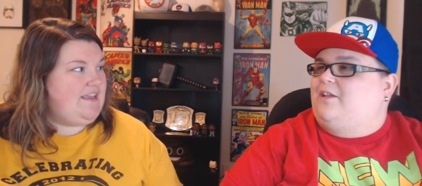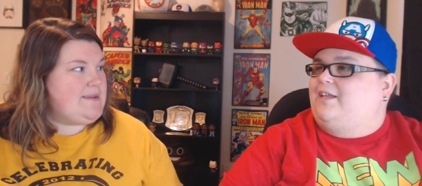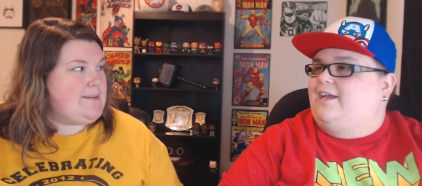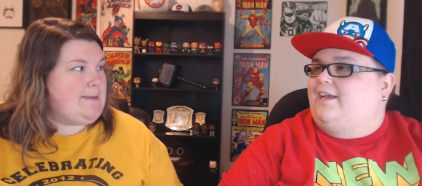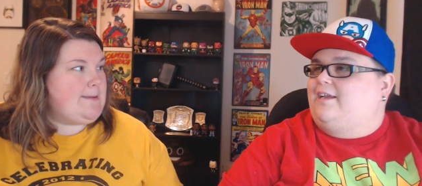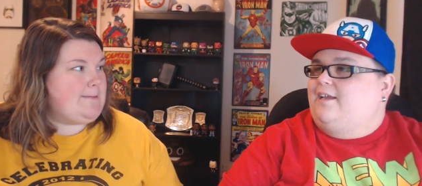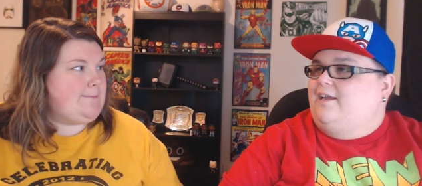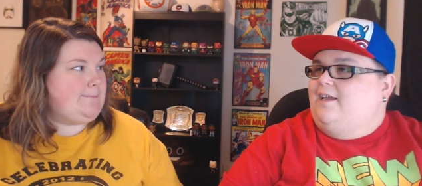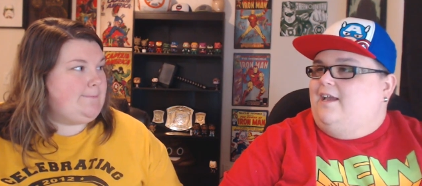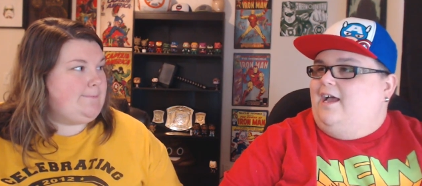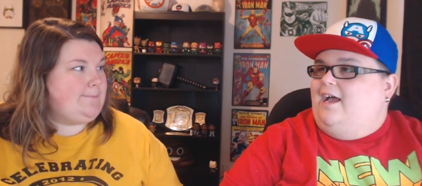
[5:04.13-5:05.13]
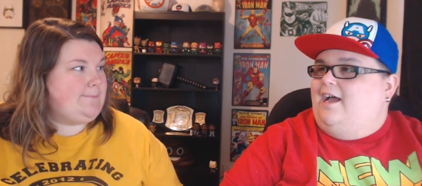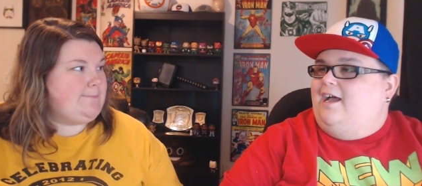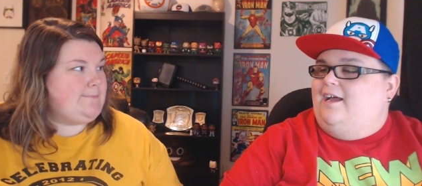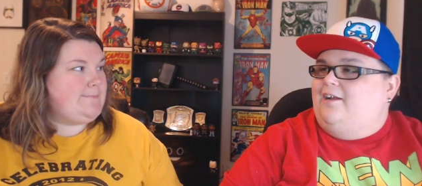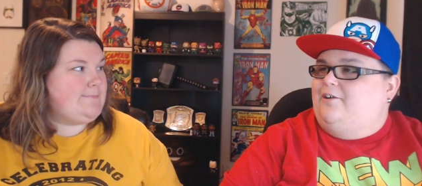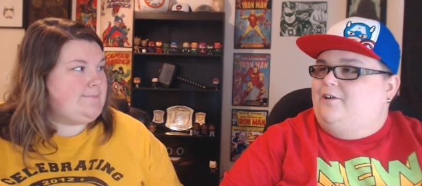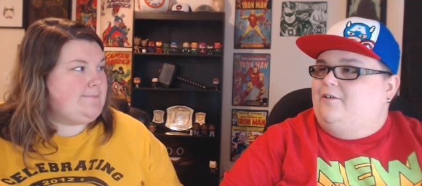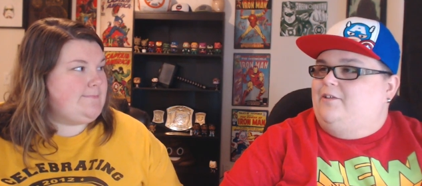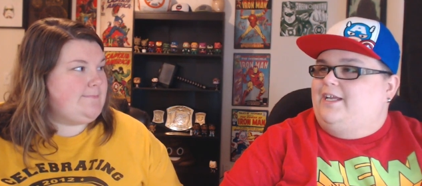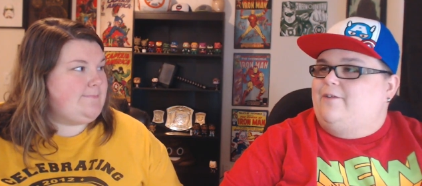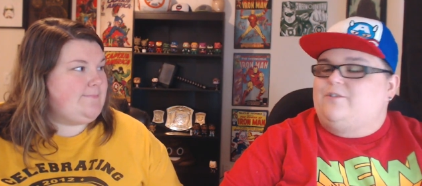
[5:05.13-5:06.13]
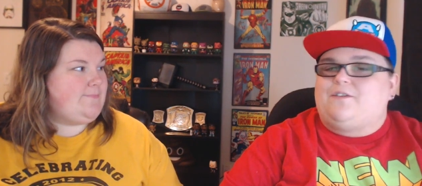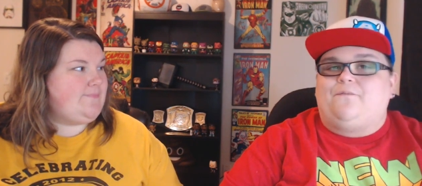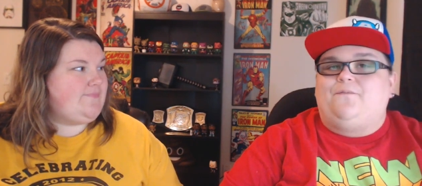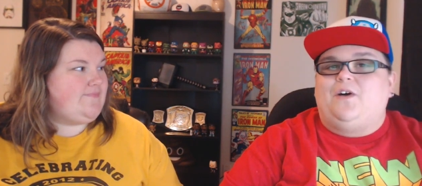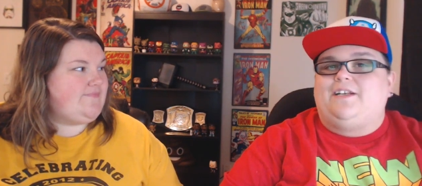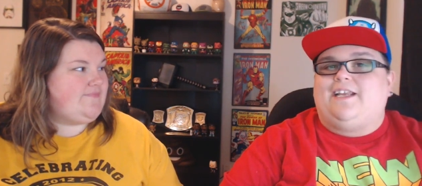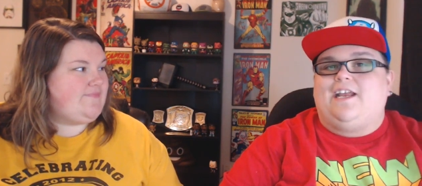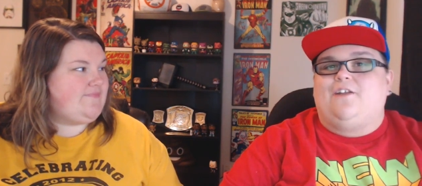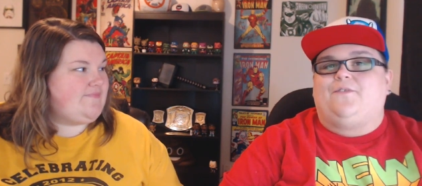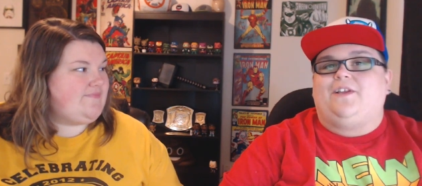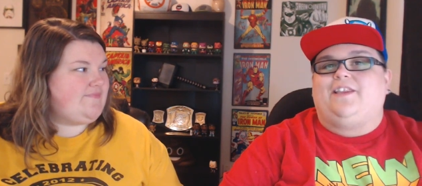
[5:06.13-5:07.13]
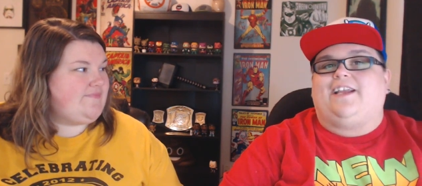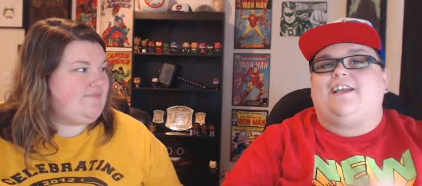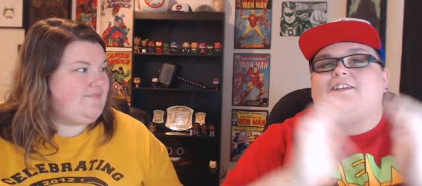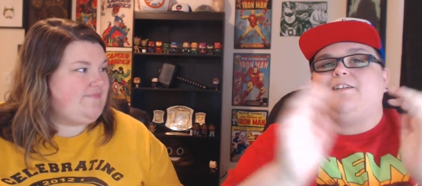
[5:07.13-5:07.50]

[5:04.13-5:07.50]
Speaker 1: like I don't know. Like it was a fun, carefree. Like I can